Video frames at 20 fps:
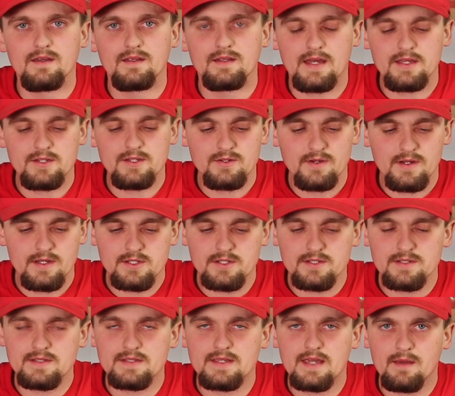Nitro
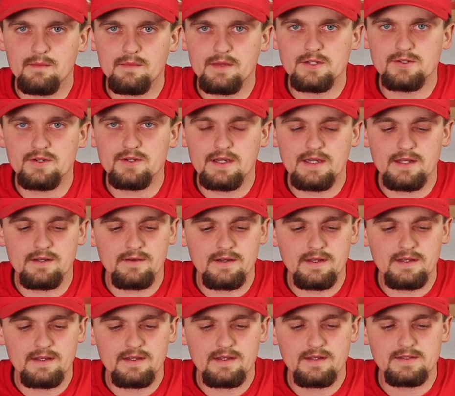engines can be tricky to
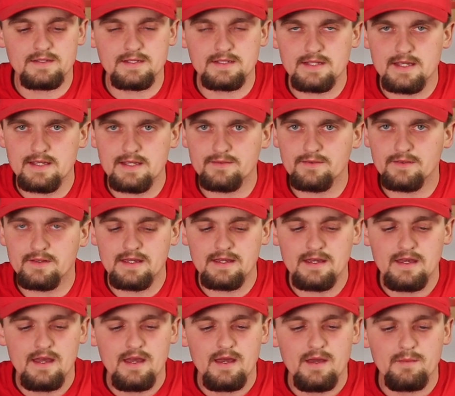run successfully,
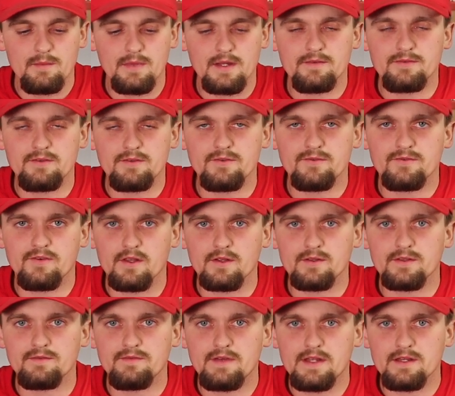but if you
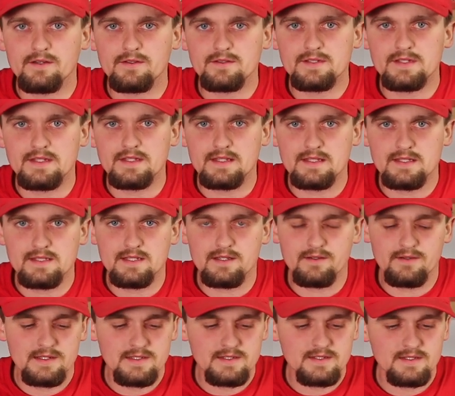follow the videos in this
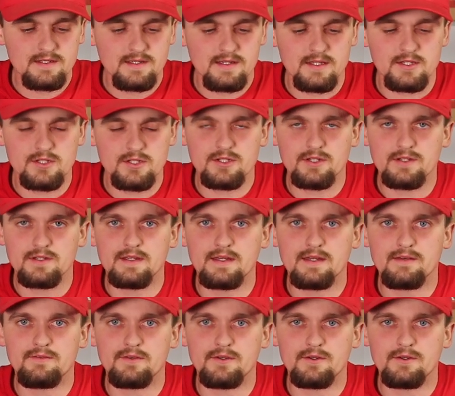series, it should give